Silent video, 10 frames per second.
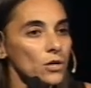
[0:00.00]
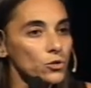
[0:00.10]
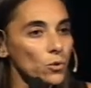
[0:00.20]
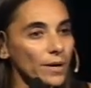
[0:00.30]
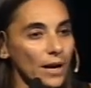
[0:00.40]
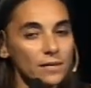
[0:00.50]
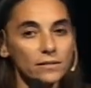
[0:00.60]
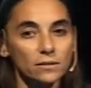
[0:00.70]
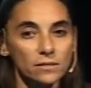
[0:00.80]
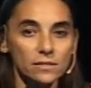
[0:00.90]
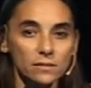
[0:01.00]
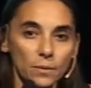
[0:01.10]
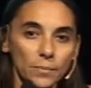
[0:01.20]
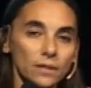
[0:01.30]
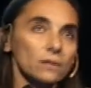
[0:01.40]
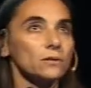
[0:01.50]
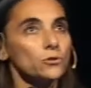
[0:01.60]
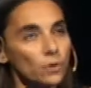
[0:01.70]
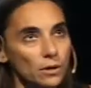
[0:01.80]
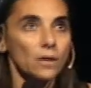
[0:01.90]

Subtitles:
juvenile systemic,